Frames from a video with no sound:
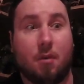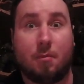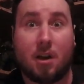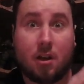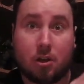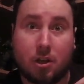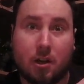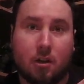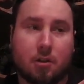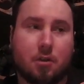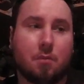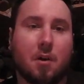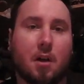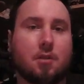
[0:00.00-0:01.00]
I'm not going to jiggle it
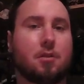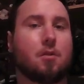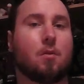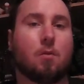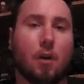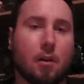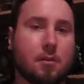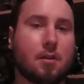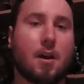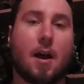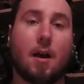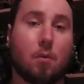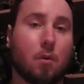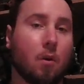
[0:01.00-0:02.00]
too much, or else
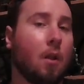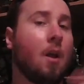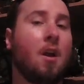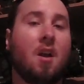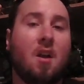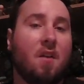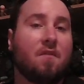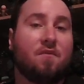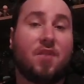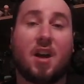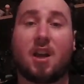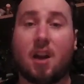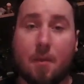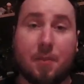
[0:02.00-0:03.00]
I will
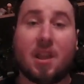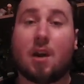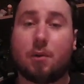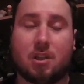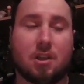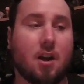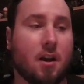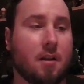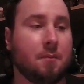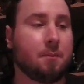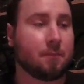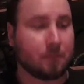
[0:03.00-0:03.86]
fuck it up, and that would suck.